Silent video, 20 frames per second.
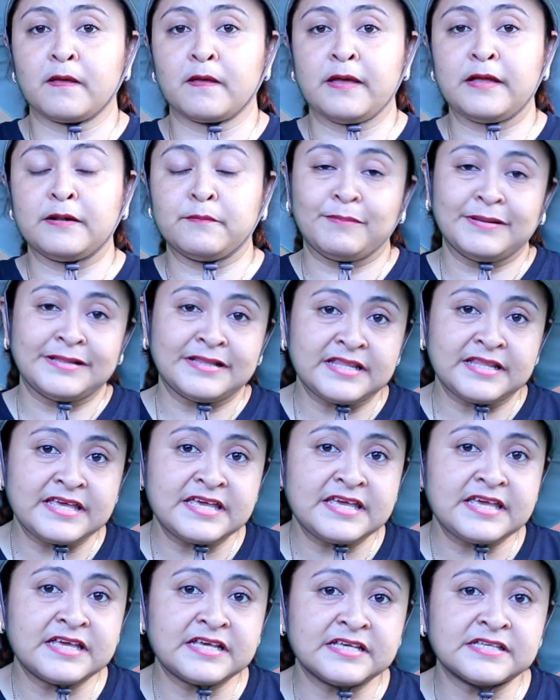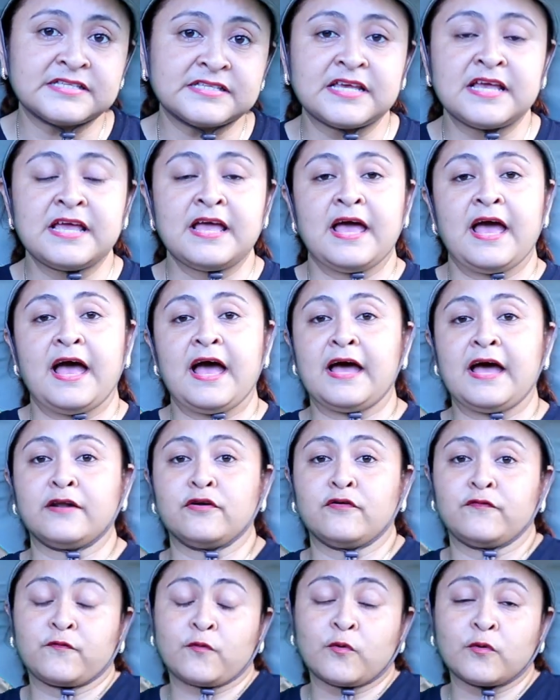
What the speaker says: in Belize, and of